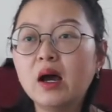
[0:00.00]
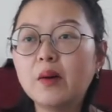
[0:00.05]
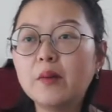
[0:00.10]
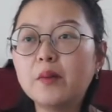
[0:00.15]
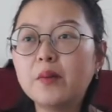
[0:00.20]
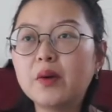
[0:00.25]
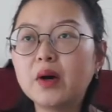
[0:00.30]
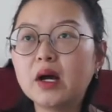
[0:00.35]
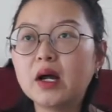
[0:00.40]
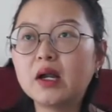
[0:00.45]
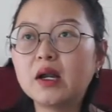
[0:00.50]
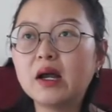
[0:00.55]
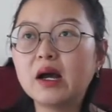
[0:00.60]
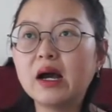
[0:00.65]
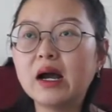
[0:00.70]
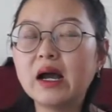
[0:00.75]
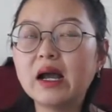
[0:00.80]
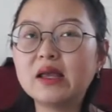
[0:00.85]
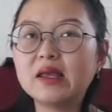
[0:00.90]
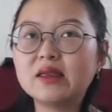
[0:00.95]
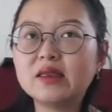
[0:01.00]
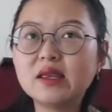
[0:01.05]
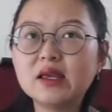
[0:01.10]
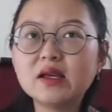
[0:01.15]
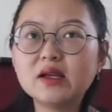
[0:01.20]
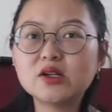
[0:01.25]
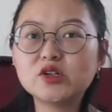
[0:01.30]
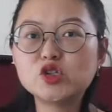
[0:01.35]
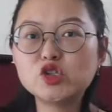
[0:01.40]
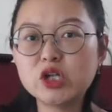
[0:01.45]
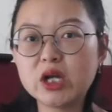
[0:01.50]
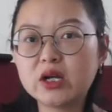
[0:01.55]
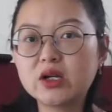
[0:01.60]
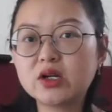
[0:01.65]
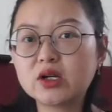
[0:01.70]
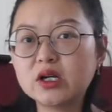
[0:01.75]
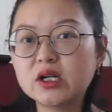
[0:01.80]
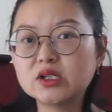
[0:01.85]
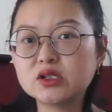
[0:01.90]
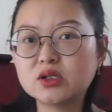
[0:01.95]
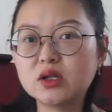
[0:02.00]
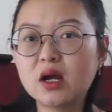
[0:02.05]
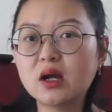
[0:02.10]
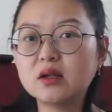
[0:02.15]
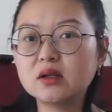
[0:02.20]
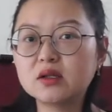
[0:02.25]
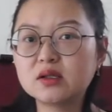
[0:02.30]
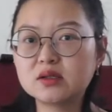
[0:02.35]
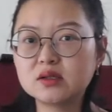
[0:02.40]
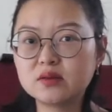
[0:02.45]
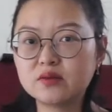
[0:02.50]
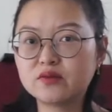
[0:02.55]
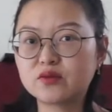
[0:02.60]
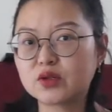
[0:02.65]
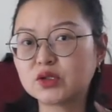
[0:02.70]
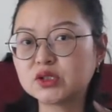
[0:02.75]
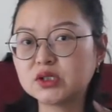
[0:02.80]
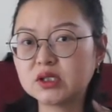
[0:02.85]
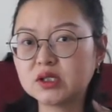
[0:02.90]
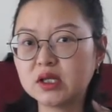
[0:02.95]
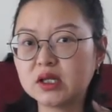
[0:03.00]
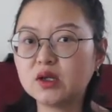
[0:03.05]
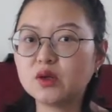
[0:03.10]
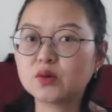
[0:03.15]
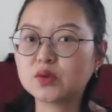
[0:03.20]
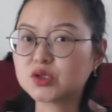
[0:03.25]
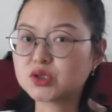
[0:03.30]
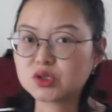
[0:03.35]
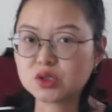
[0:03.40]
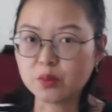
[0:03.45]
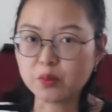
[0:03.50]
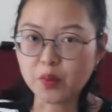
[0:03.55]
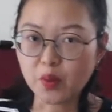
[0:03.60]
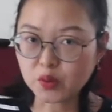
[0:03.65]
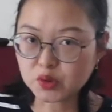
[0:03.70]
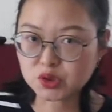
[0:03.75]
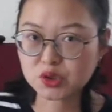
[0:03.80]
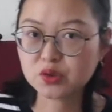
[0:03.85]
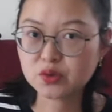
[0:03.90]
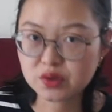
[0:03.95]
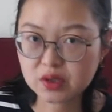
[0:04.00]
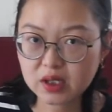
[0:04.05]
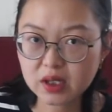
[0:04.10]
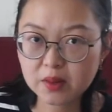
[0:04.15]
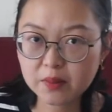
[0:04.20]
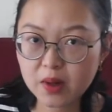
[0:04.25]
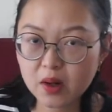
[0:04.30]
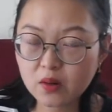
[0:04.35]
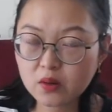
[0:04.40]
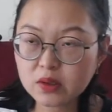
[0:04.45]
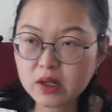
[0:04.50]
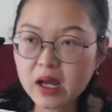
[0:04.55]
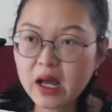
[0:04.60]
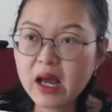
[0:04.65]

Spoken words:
but I think gender is not the first thing you're supposed to think about.